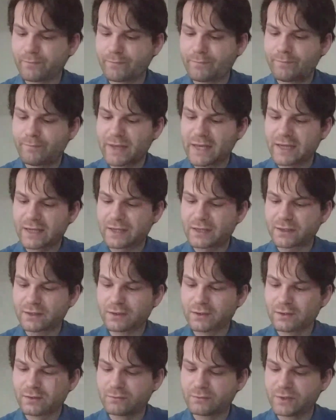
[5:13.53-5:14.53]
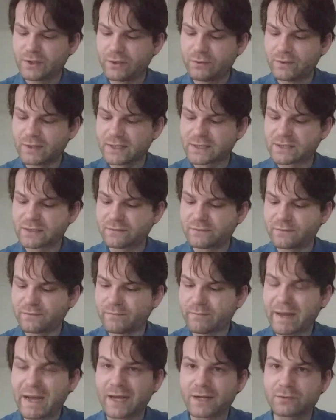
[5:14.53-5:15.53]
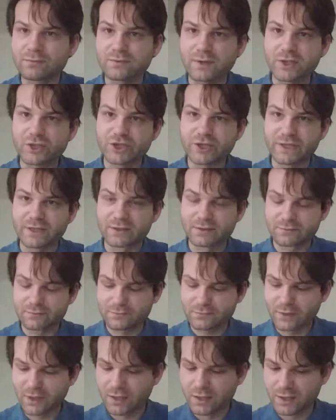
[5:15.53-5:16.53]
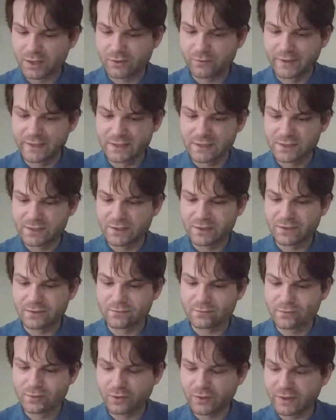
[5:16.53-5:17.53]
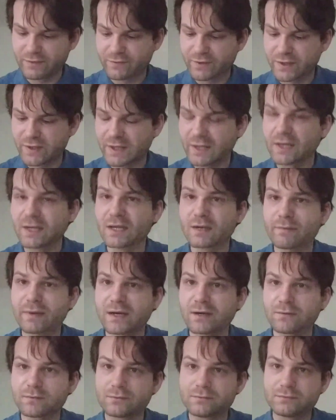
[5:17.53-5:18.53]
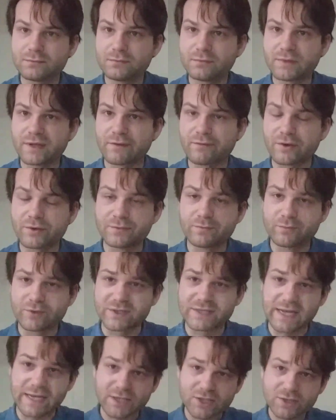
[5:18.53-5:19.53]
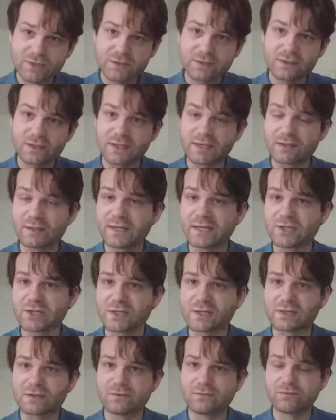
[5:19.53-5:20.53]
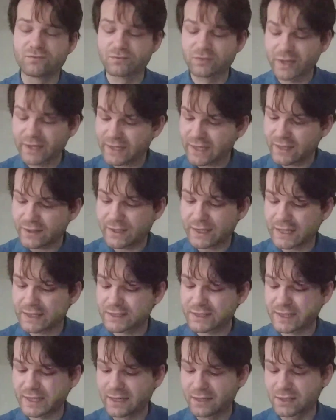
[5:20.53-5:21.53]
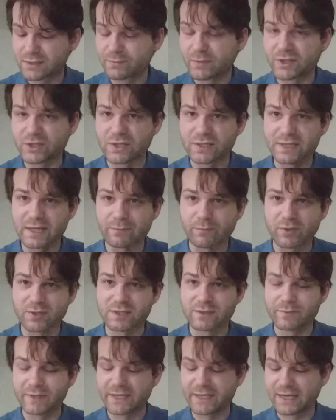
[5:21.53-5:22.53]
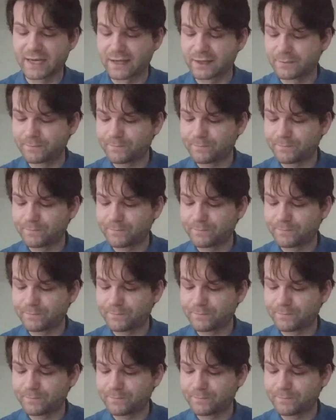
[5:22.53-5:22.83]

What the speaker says: big units of mad rushing harlequins, not even thinking about their own protection. They're just running in there to kill as much as they possibly can.